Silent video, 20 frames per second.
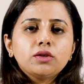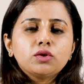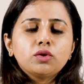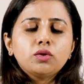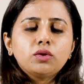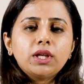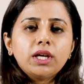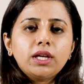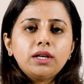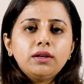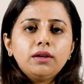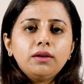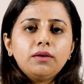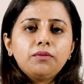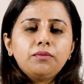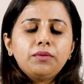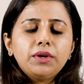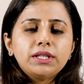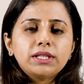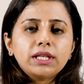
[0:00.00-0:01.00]
So then
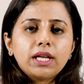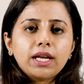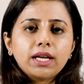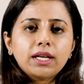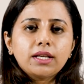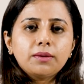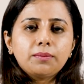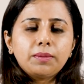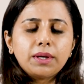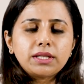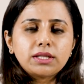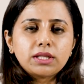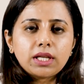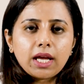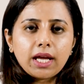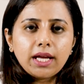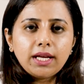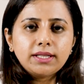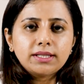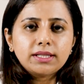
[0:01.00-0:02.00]
we select the
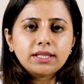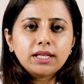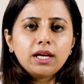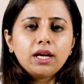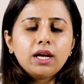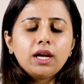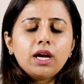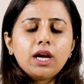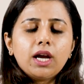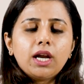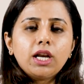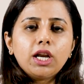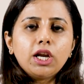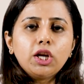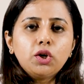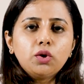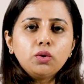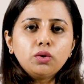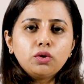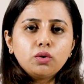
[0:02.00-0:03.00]
best eggs, and
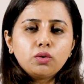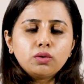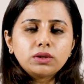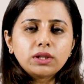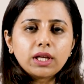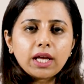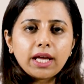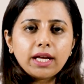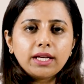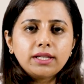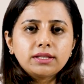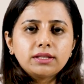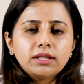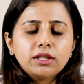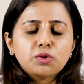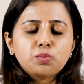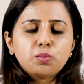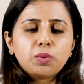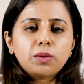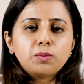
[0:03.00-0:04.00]
into those eggs,
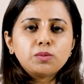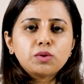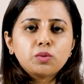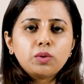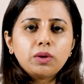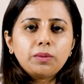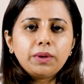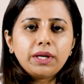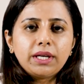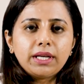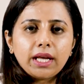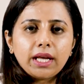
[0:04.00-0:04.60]
the sperms will be